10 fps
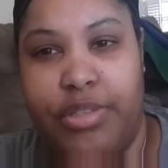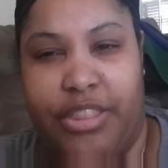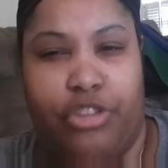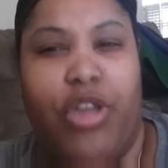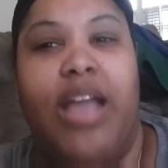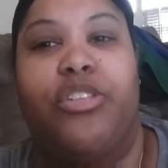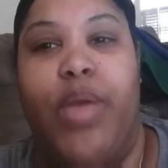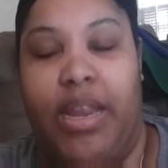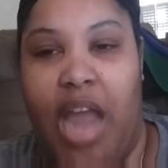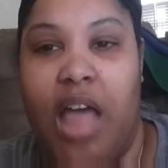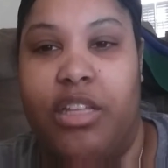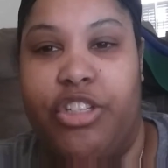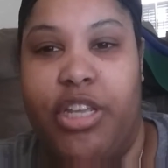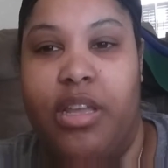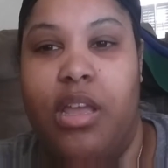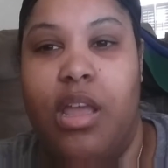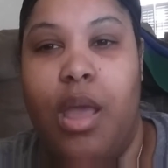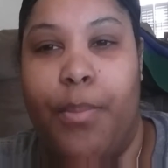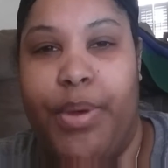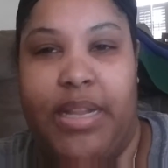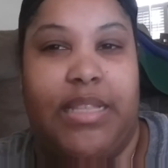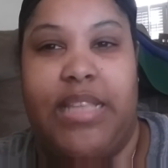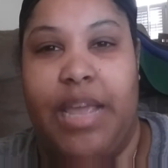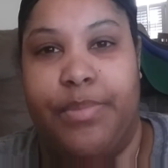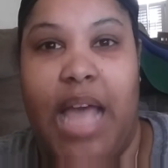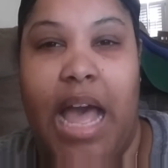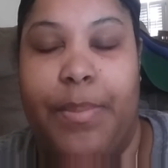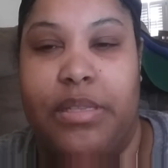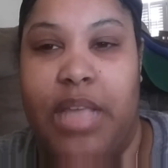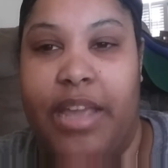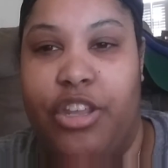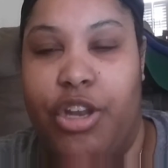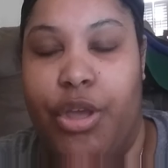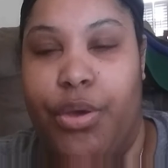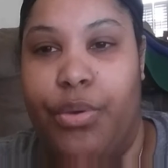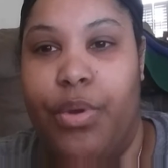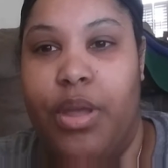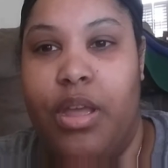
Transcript: Like they're trying to acknowledge it, but at the same time, it's like, you know,